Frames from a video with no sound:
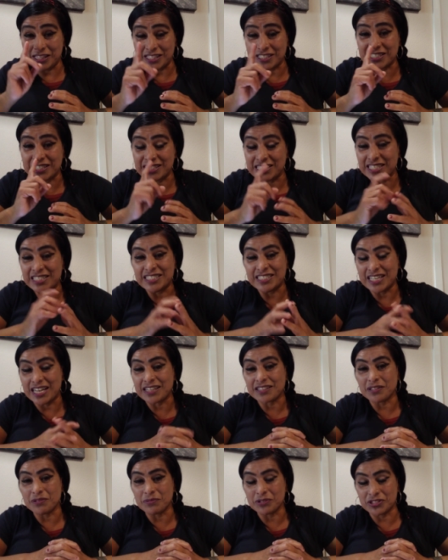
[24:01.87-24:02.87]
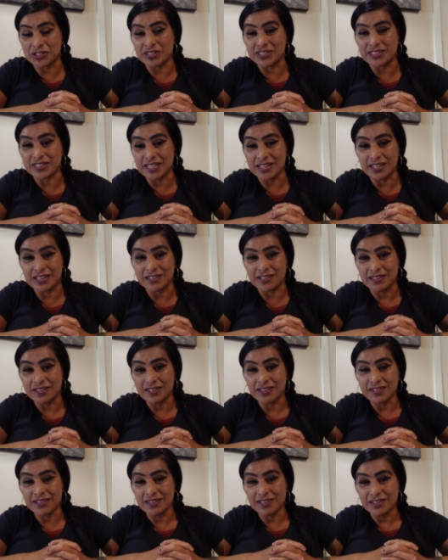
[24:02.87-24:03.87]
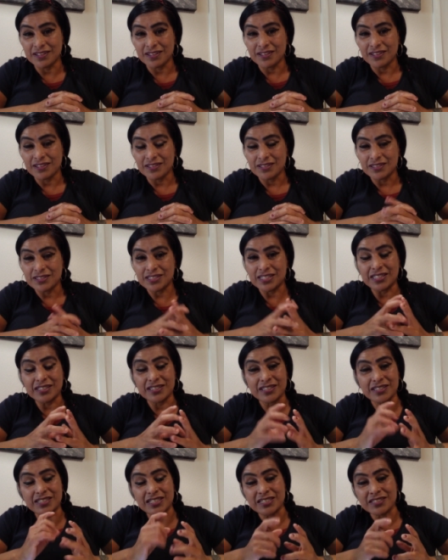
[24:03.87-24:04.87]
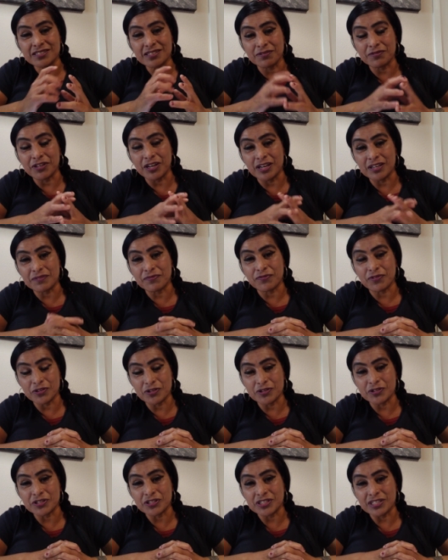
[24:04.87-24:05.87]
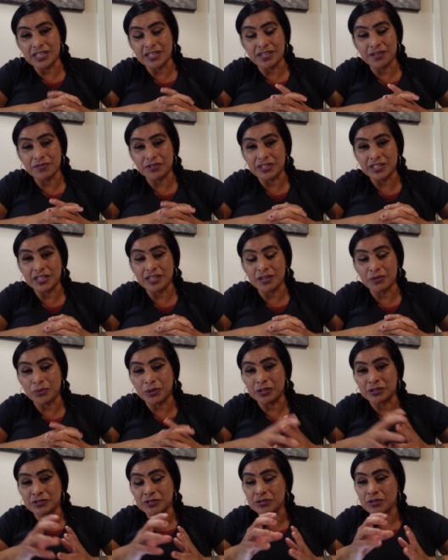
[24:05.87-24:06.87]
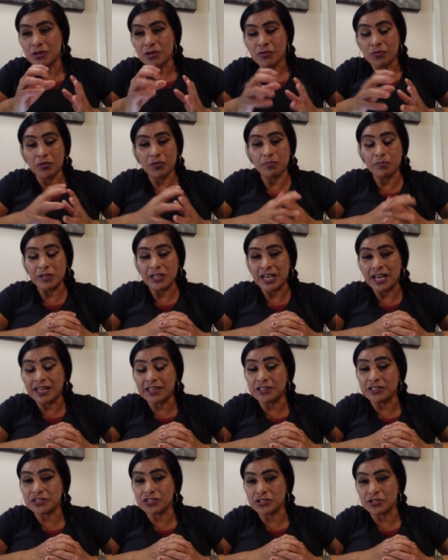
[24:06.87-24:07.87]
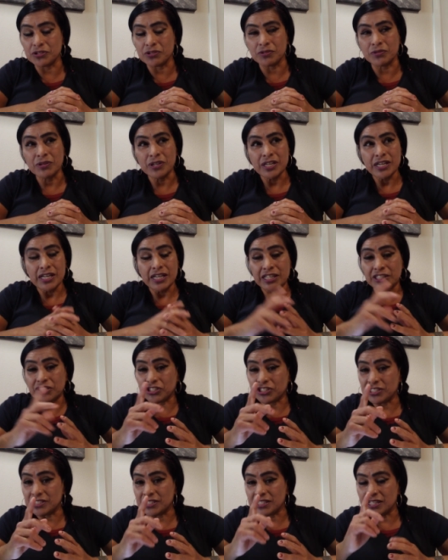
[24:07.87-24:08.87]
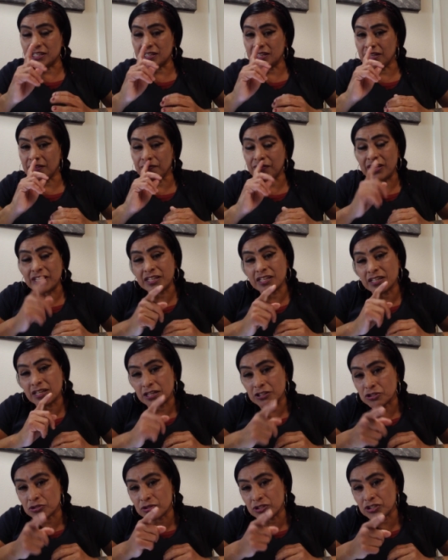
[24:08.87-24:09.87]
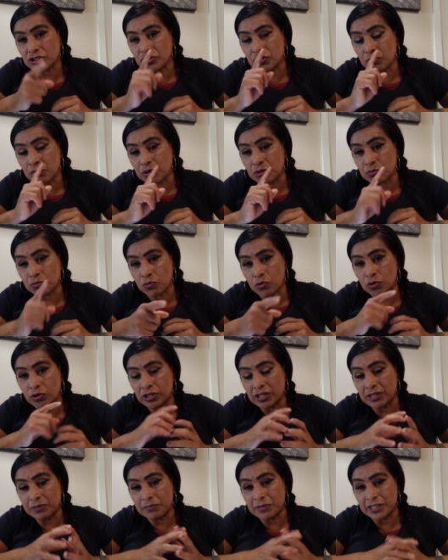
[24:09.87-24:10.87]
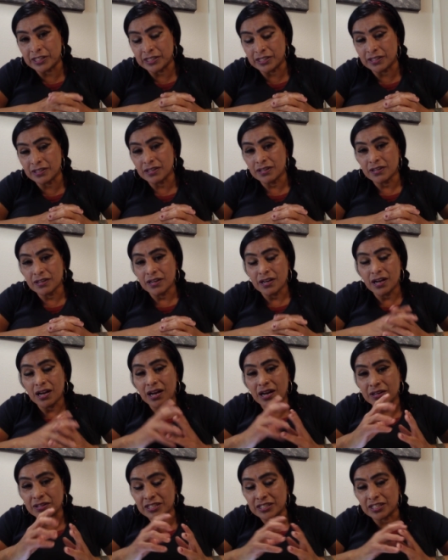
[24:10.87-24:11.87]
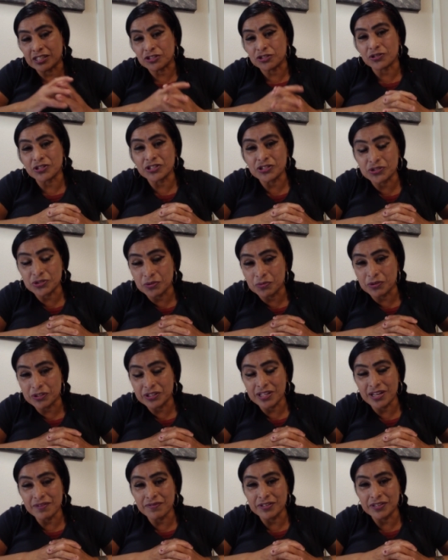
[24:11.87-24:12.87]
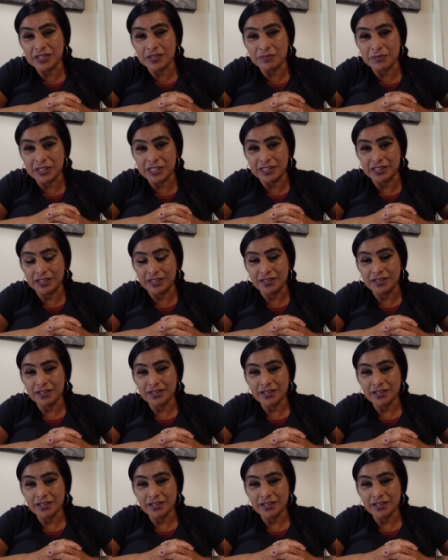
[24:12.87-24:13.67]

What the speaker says: And this is exactly what she said. Seek the things of God first, and everything else will be added to you. And she said, if I cannot trust you with worldly money, how can I trust you with heavenly money?